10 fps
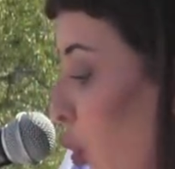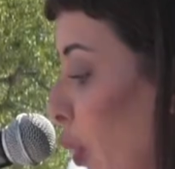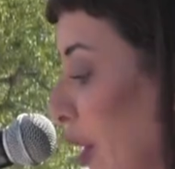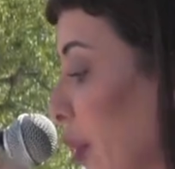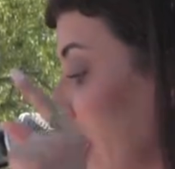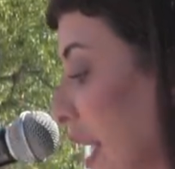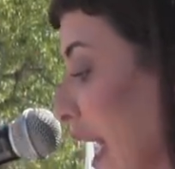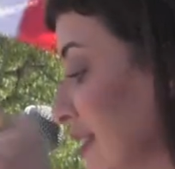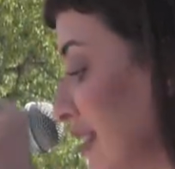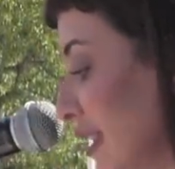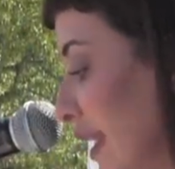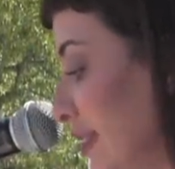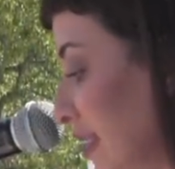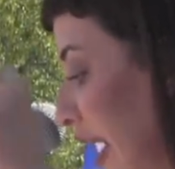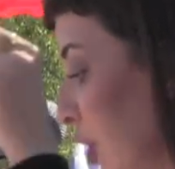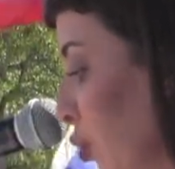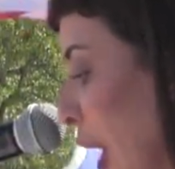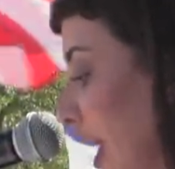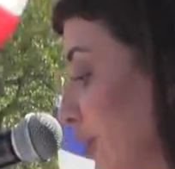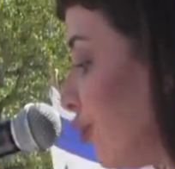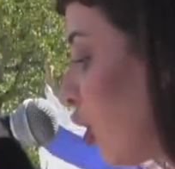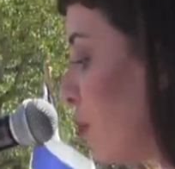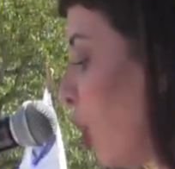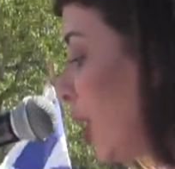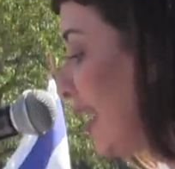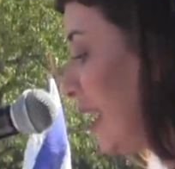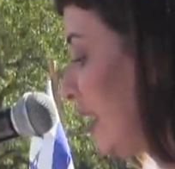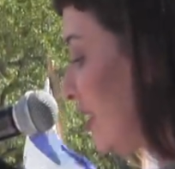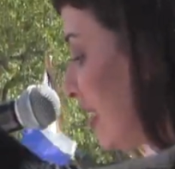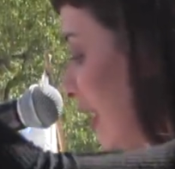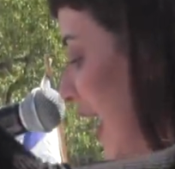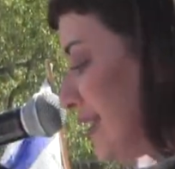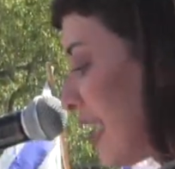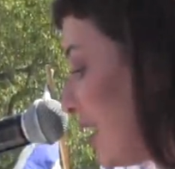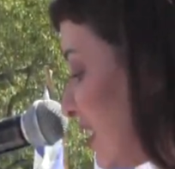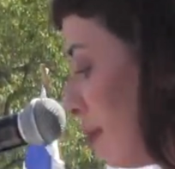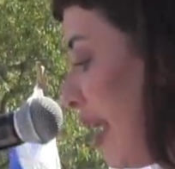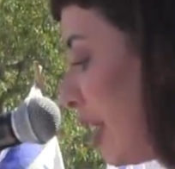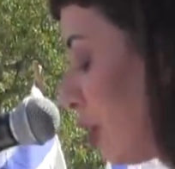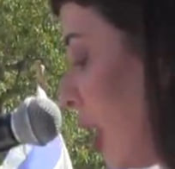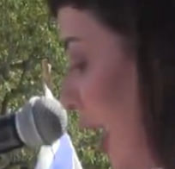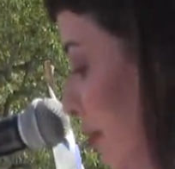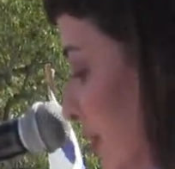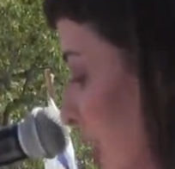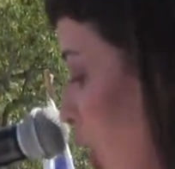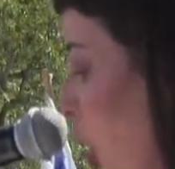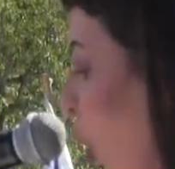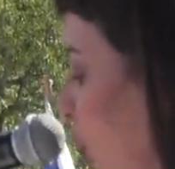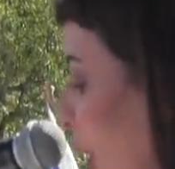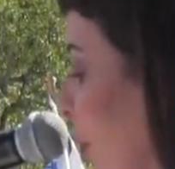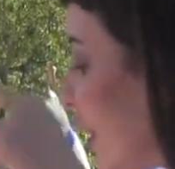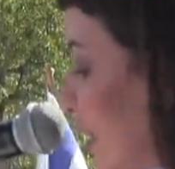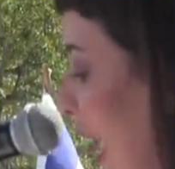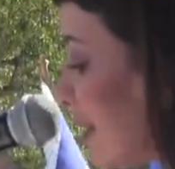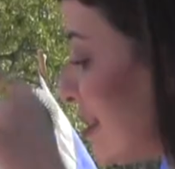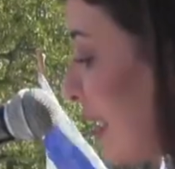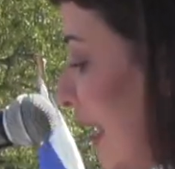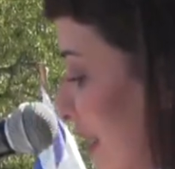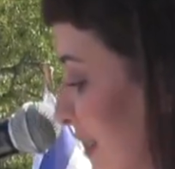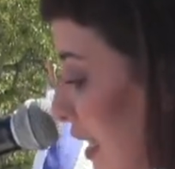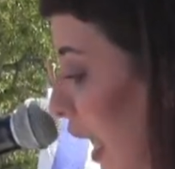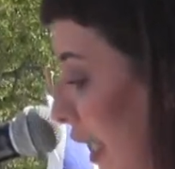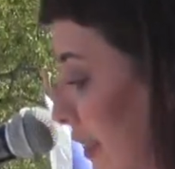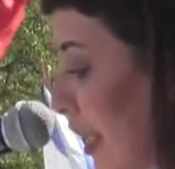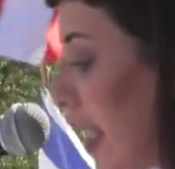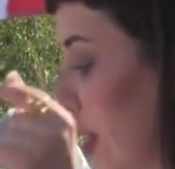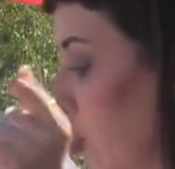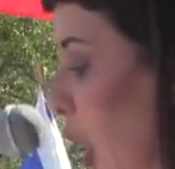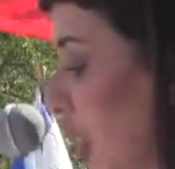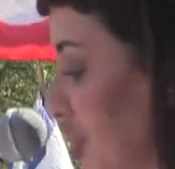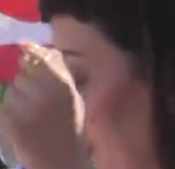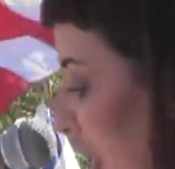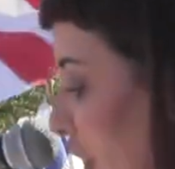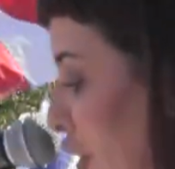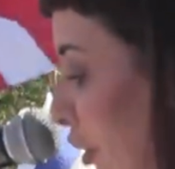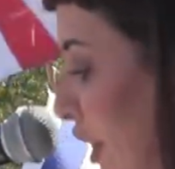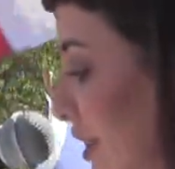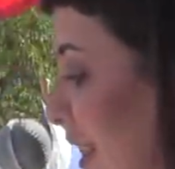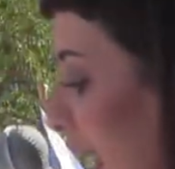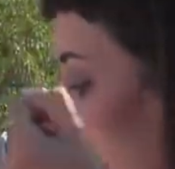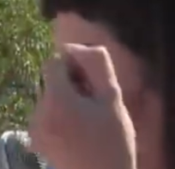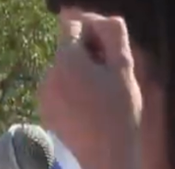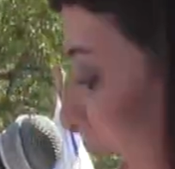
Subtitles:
We will not sit and wait for more heinous anti-Semitic crimes. We will not stand aside and watch the ignorant and the